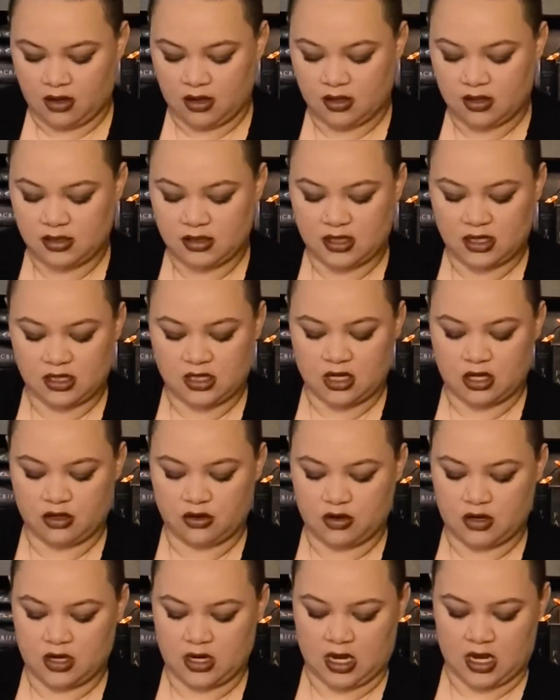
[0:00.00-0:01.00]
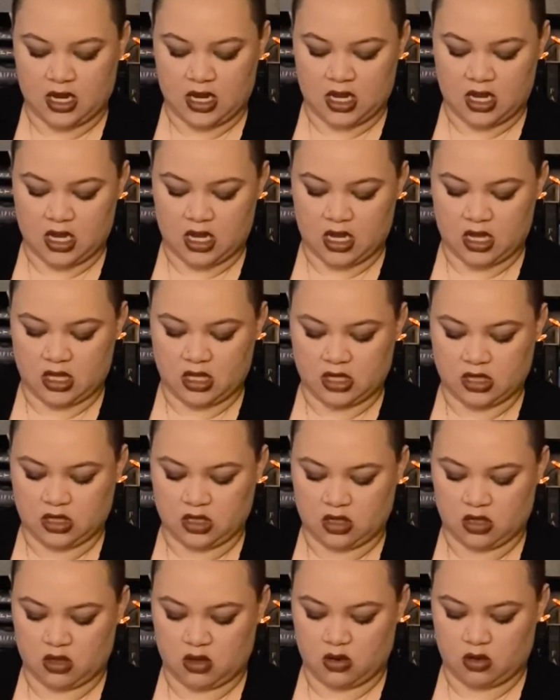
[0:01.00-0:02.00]
600 and, let's
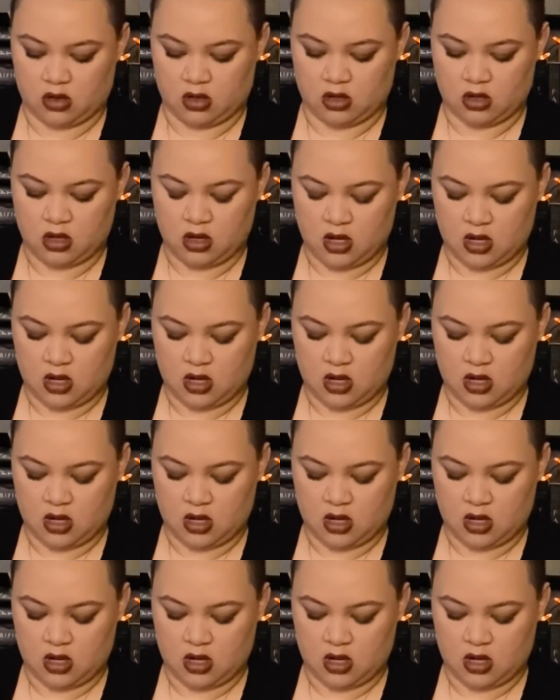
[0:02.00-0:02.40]
look, hold on.